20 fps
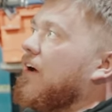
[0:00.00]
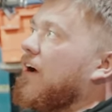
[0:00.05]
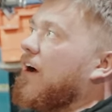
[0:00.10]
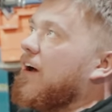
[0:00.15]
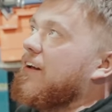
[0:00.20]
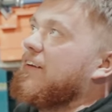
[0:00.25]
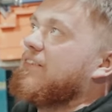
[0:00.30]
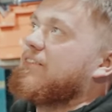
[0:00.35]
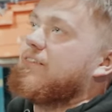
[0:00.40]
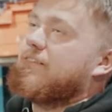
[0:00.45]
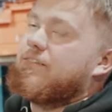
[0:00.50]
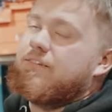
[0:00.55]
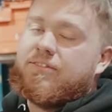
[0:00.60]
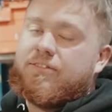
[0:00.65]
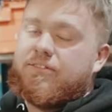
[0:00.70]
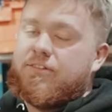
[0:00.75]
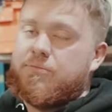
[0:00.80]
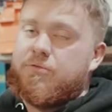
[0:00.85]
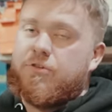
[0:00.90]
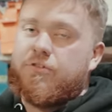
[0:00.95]
And it's a
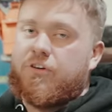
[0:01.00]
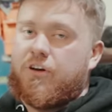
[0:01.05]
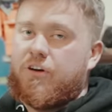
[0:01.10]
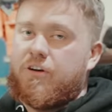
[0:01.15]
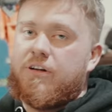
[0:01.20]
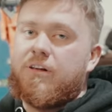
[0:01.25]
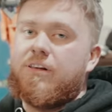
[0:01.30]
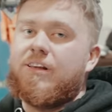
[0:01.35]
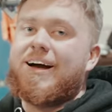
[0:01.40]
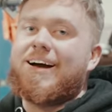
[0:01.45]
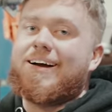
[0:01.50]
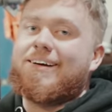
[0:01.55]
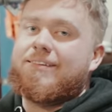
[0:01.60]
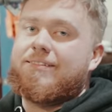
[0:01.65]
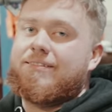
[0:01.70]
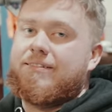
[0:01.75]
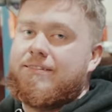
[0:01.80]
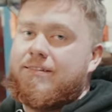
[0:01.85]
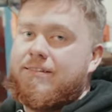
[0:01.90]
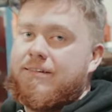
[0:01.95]
system that's going to
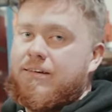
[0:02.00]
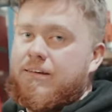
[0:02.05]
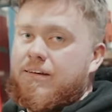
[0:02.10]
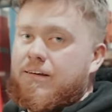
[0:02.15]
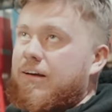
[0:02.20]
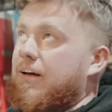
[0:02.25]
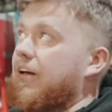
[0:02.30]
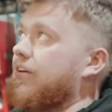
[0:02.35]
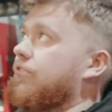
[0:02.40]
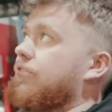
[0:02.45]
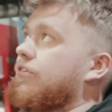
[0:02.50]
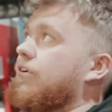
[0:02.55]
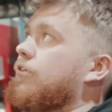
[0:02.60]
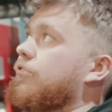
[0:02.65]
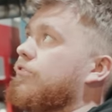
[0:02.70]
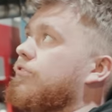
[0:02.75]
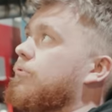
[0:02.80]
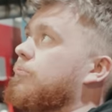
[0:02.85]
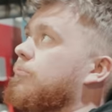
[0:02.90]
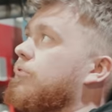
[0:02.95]
last. It's
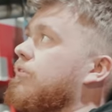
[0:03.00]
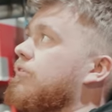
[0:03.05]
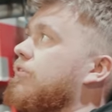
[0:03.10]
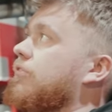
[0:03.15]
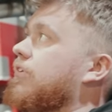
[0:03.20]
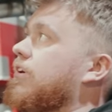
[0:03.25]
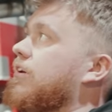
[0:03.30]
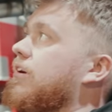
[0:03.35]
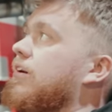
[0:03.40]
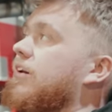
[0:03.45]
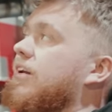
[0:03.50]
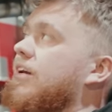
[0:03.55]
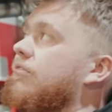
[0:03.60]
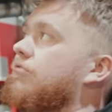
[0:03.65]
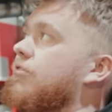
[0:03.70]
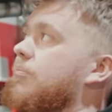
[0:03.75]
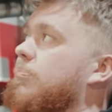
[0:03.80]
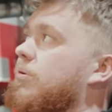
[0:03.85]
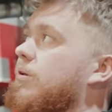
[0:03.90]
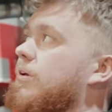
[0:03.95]
not something that's going to need
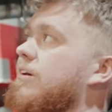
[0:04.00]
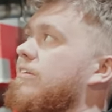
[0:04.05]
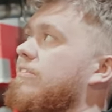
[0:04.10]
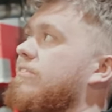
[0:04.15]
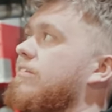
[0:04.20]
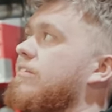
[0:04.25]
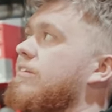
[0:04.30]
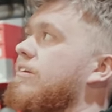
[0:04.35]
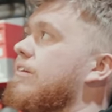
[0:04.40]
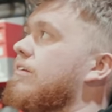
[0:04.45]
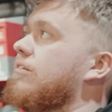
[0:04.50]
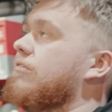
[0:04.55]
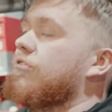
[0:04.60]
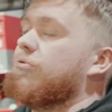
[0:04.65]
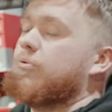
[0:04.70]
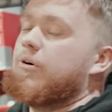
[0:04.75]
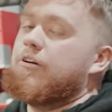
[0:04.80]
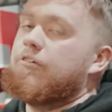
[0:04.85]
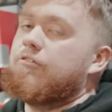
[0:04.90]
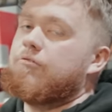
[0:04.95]
replacing in
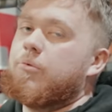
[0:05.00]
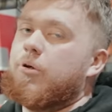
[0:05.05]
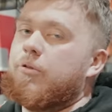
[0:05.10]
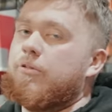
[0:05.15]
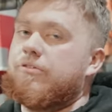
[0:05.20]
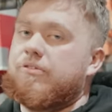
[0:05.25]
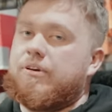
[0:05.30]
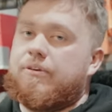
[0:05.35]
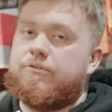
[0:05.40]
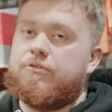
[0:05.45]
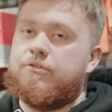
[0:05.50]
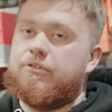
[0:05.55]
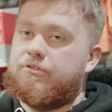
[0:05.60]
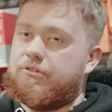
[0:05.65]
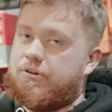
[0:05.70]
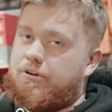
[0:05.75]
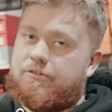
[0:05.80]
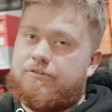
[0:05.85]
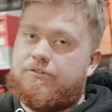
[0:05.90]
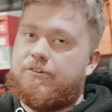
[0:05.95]
12 months after
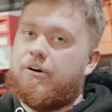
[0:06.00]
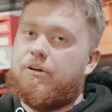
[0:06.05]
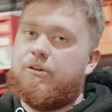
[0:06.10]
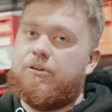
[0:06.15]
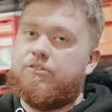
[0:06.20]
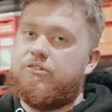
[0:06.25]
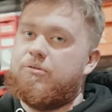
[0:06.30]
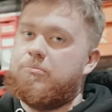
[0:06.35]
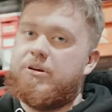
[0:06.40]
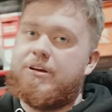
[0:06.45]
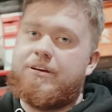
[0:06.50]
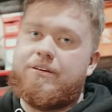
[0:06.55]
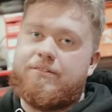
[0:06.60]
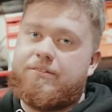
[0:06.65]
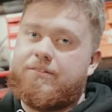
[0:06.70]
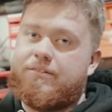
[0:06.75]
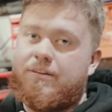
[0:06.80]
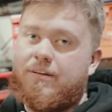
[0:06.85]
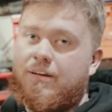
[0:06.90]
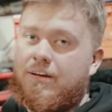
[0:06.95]
it's all fallen to
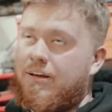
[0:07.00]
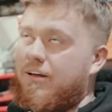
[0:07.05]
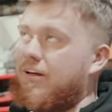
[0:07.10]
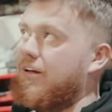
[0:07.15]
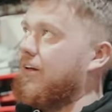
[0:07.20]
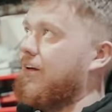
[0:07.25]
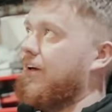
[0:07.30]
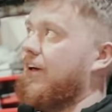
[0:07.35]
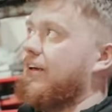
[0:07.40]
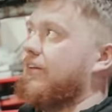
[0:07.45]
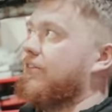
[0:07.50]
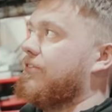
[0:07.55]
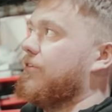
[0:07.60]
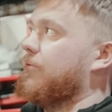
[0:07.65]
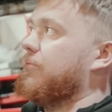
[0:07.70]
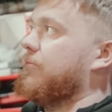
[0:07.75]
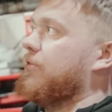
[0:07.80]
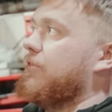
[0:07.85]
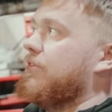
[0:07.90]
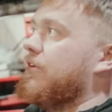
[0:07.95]
bits. It's
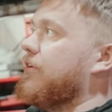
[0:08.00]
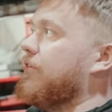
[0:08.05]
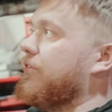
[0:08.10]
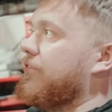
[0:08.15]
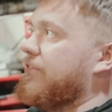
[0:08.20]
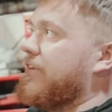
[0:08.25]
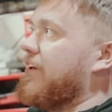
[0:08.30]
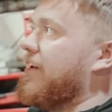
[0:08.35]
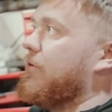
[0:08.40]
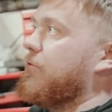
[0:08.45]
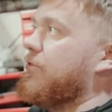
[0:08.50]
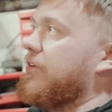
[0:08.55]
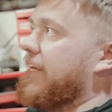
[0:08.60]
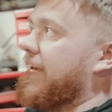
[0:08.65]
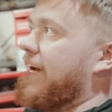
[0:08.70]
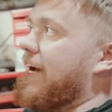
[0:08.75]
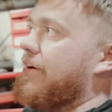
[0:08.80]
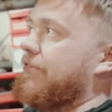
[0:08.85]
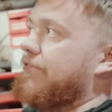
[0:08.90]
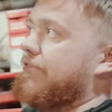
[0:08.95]
something that'll stay with the
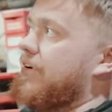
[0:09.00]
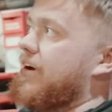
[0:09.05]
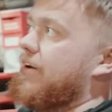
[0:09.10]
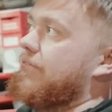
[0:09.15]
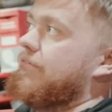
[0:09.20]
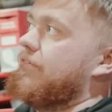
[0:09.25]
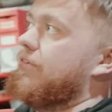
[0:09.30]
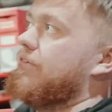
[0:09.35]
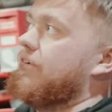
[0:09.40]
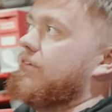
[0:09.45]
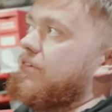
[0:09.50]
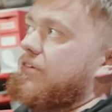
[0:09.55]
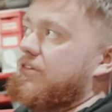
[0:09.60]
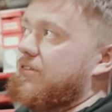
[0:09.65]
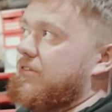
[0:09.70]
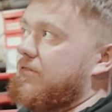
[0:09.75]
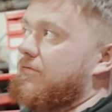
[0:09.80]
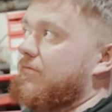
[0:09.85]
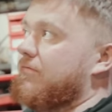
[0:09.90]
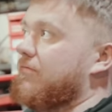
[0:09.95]
car forever,
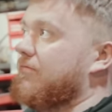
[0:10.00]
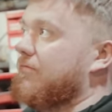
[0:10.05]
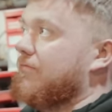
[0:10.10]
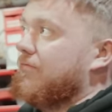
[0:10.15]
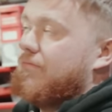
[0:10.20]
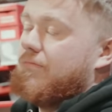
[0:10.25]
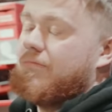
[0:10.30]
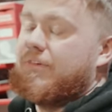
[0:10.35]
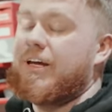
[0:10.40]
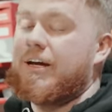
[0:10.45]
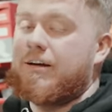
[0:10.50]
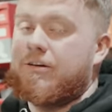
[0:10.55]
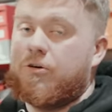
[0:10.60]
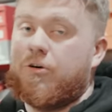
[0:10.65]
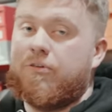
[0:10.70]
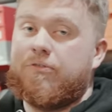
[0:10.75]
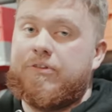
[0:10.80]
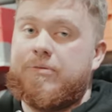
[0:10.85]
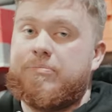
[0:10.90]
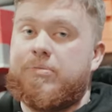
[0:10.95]
and yeah,
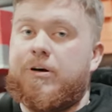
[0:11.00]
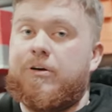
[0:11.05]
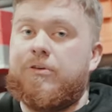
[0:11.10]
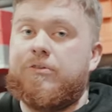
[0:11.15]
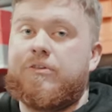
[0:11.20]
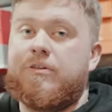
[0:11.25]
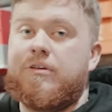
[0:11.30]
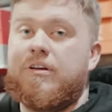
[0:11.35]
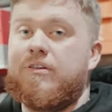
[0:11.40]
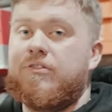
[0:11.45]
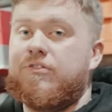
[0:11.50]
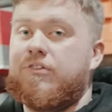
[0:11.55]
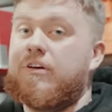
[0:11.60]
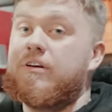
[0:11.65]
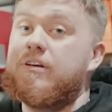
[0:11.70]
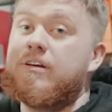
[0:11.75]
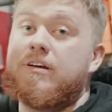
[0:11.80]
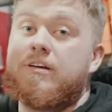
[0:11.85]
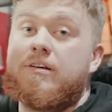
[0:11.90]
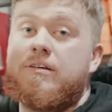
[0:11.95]
hopefully Paul's going to
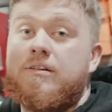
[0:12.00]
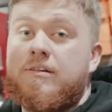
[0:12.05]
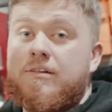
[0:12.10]
enjoy it.